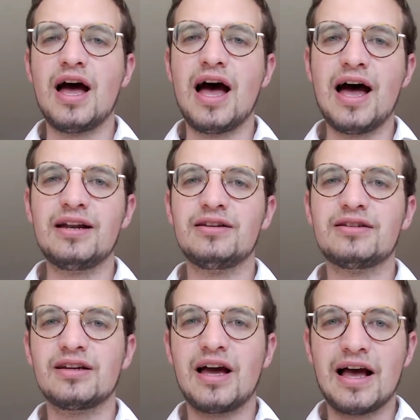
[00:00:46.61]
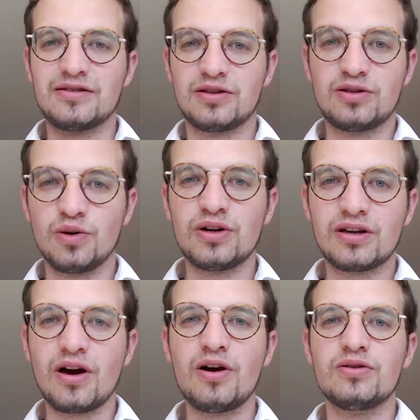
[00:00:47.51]
And as the story
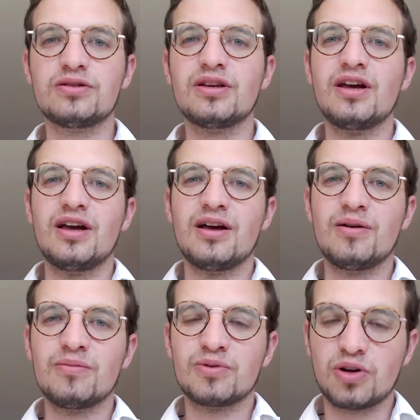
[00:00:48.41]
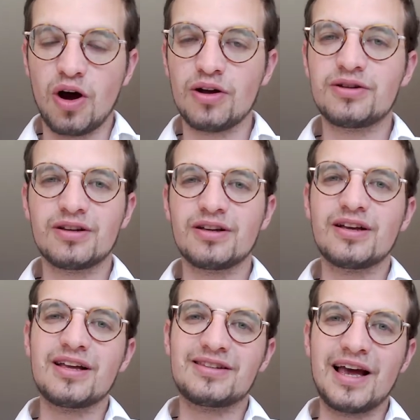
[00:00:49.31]
goes, God
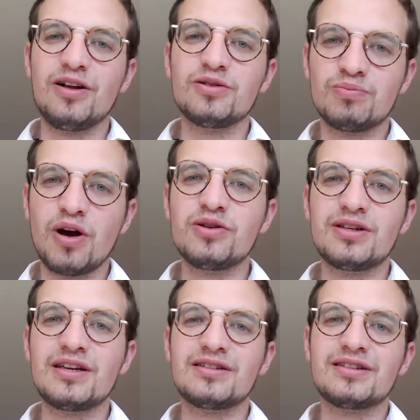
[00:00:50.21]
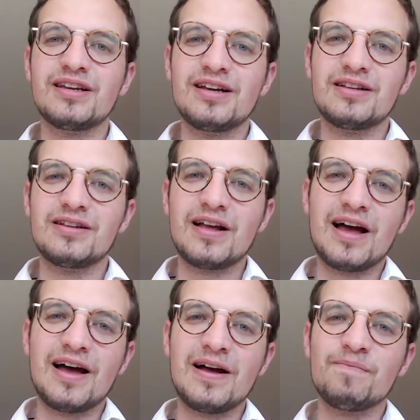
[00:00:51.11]
tells Moses
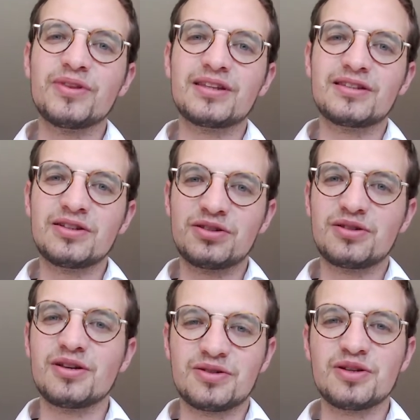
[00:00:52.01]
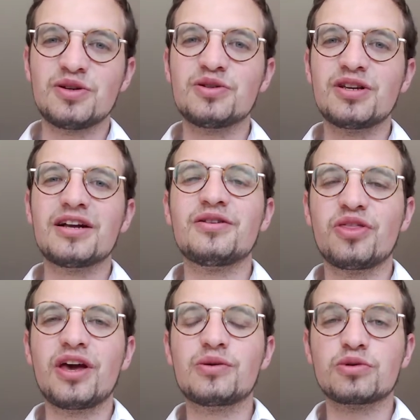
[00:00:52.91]
to do certain
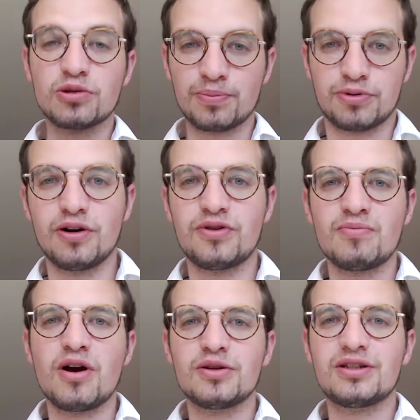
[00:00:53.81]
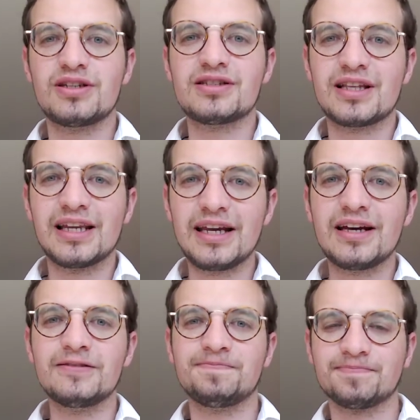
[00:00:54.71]
things which will prove that Moses is the
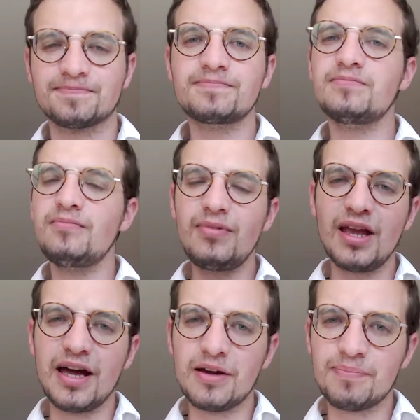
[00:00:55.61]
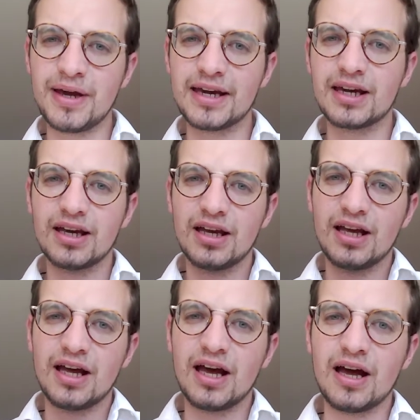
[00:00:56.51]
leader, and a big
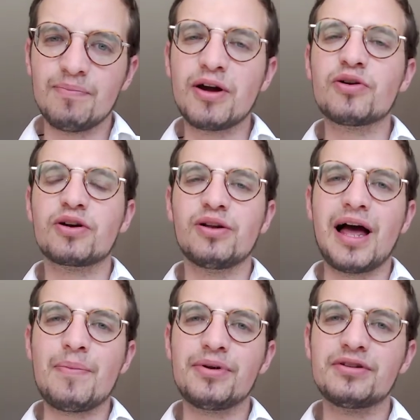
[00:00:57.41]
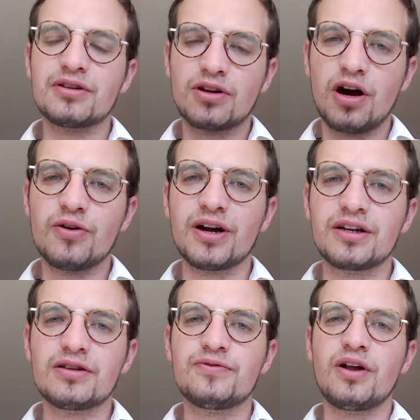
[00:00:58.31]
miracle happens, and Korach and
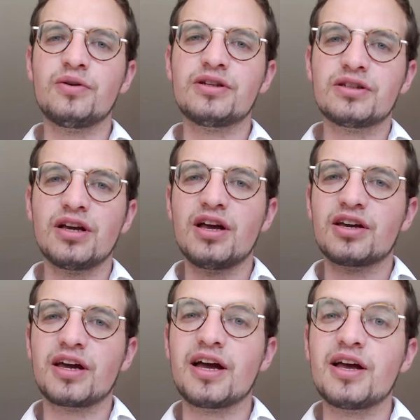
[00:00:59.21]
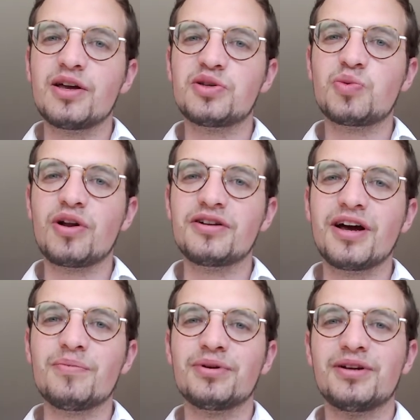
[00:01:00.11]
his followers get swallowed
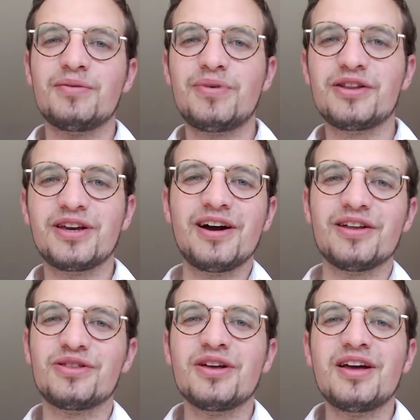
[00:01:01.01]
up by the earth.